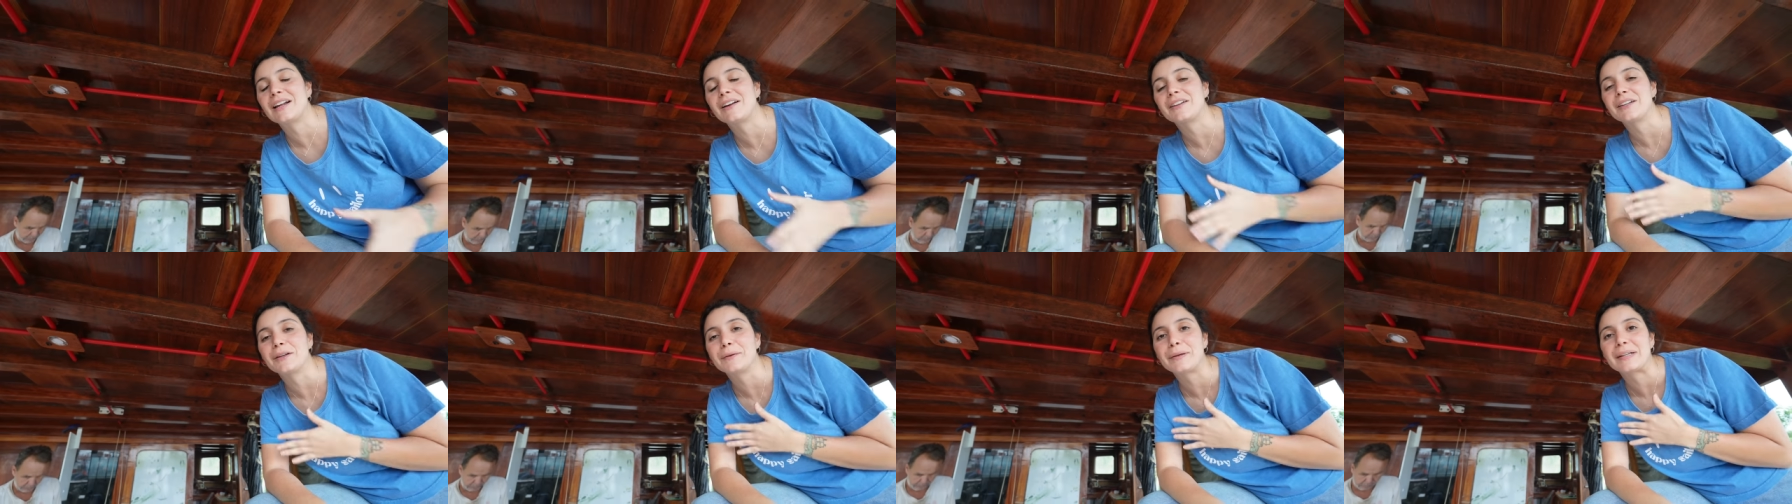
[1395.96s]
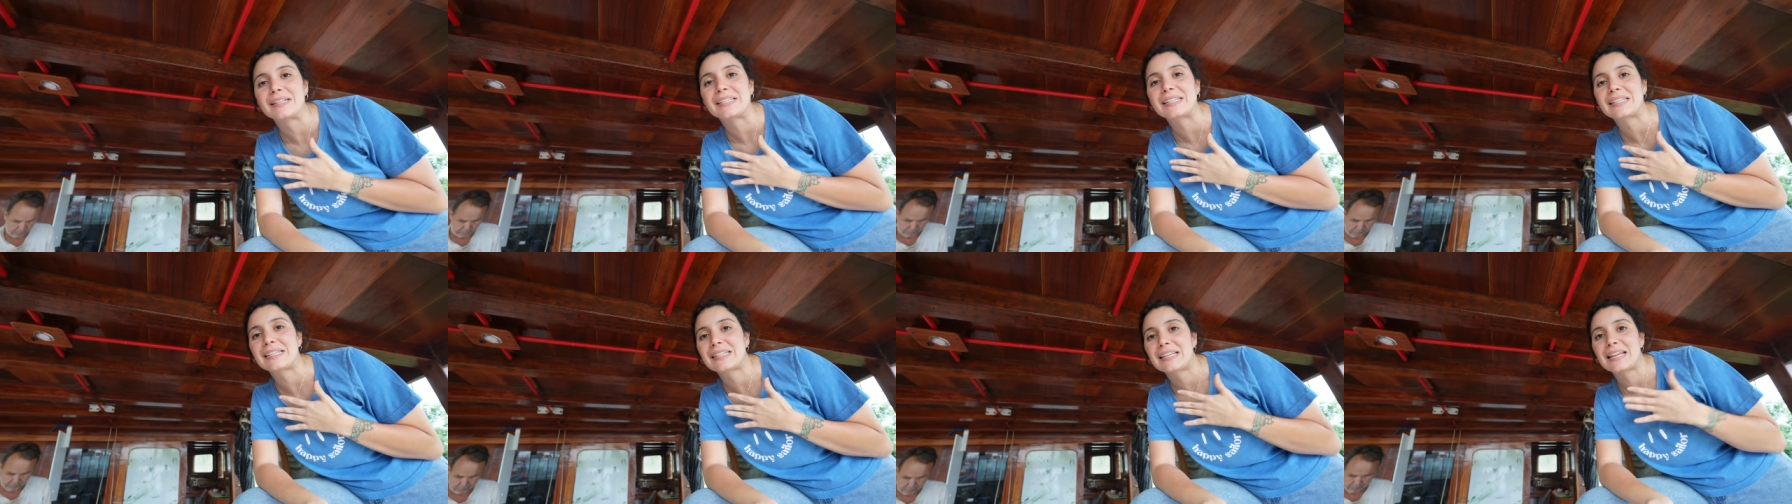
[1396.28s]
now that we
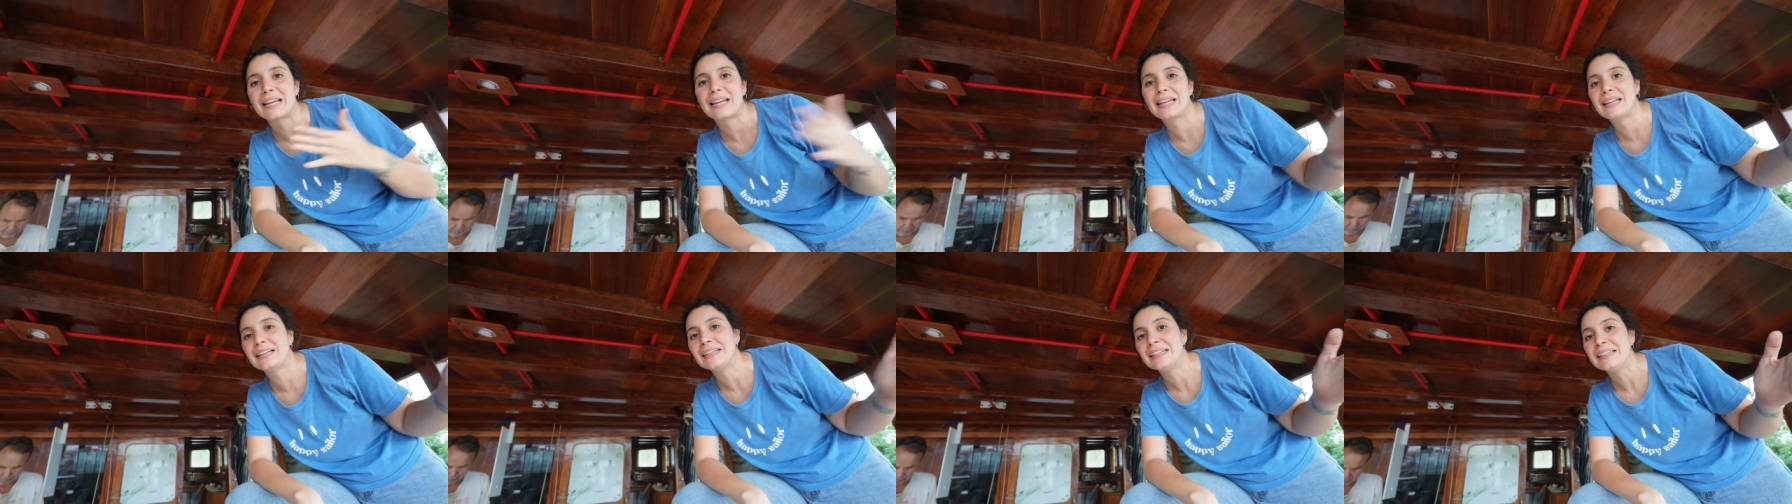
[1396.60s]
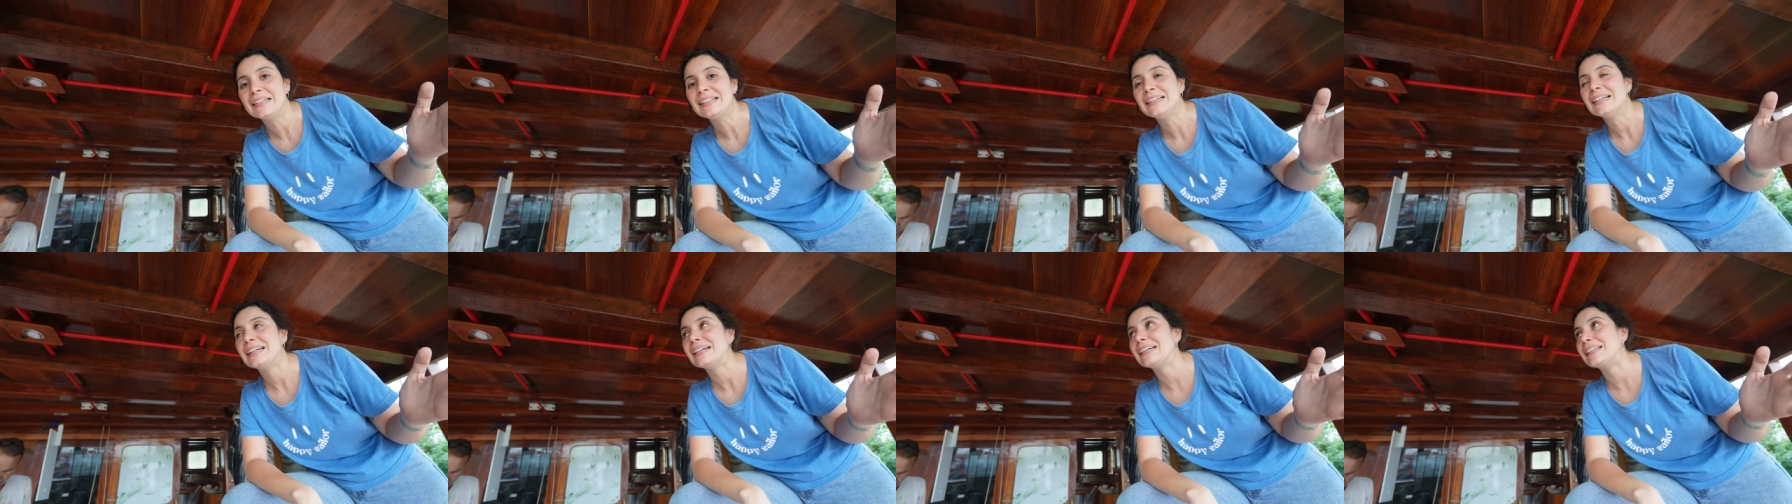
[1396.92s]
are staying
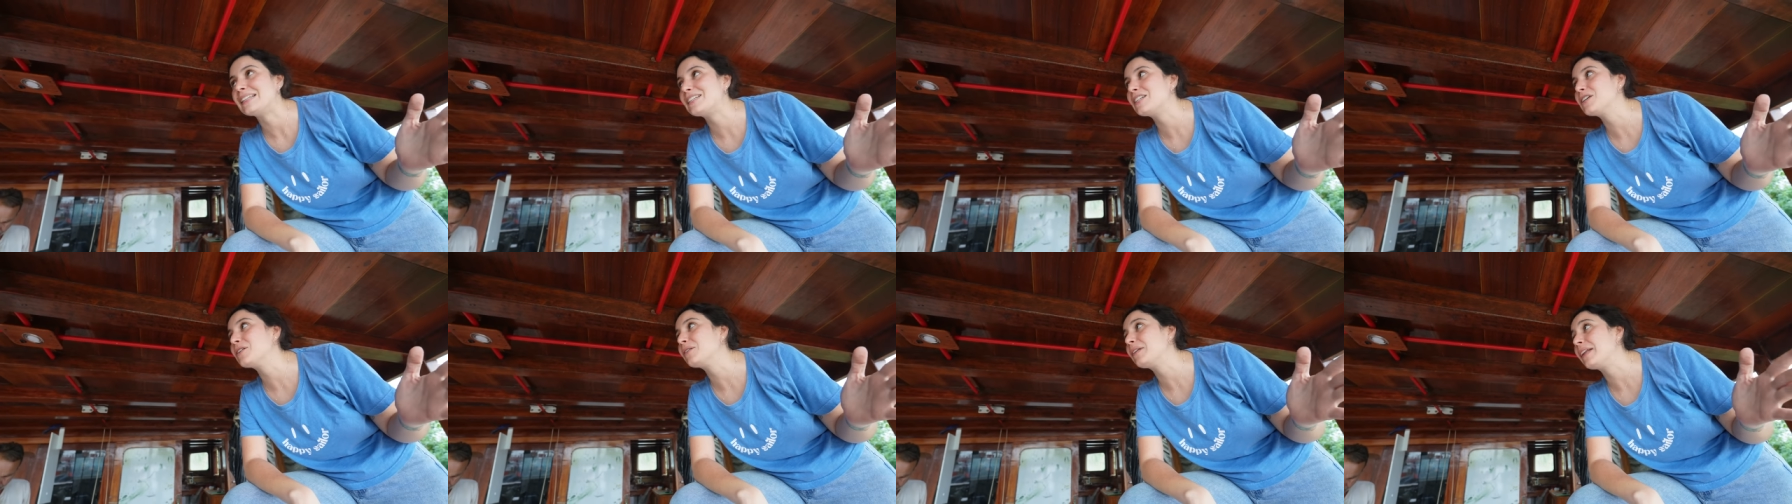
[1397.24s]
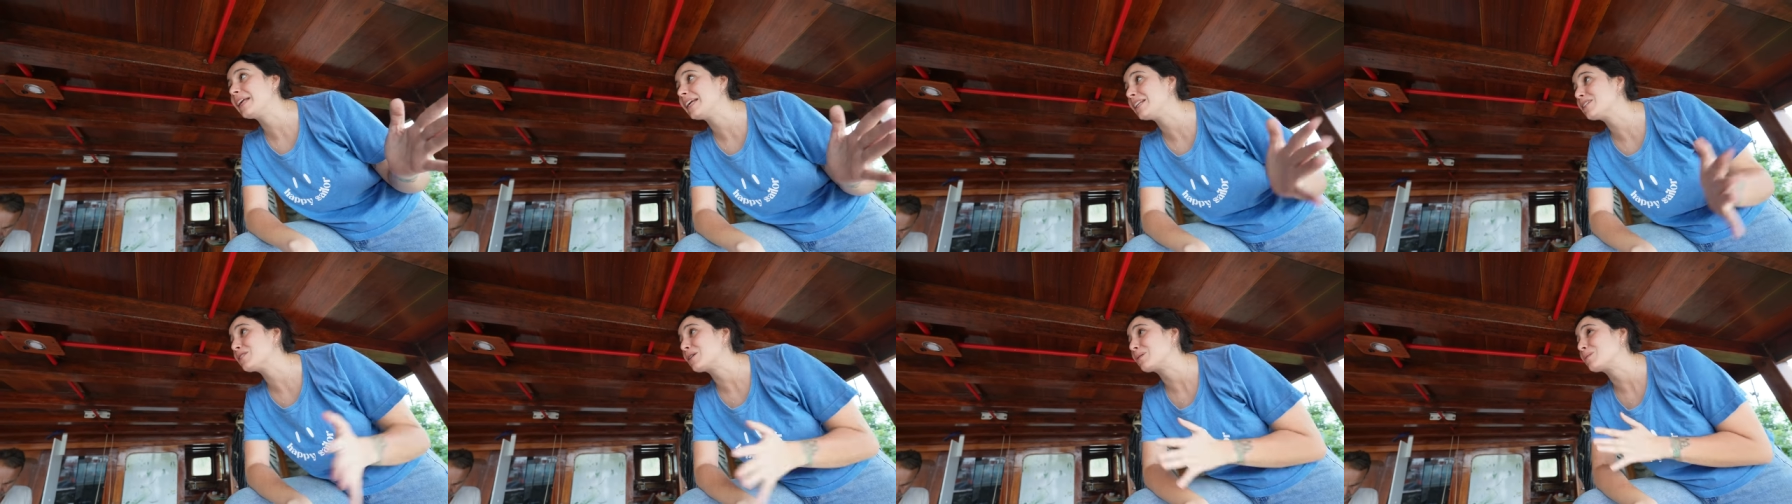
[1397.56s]
until
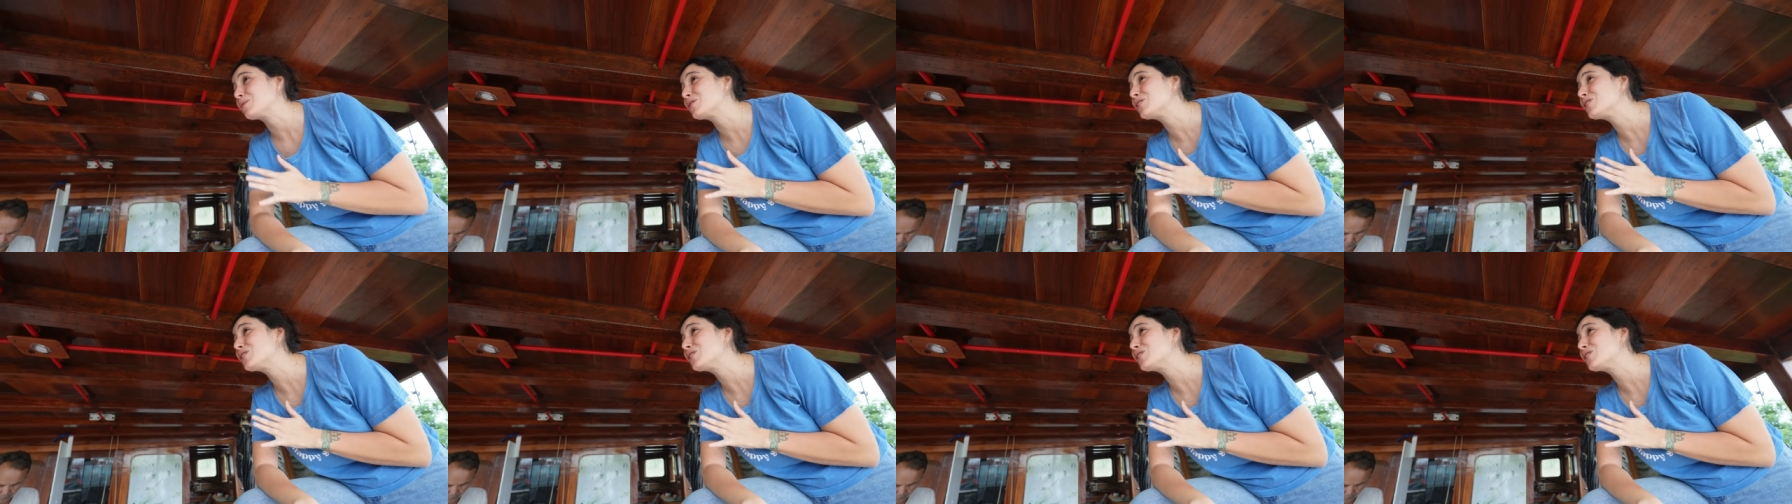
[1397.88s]
late. So I'm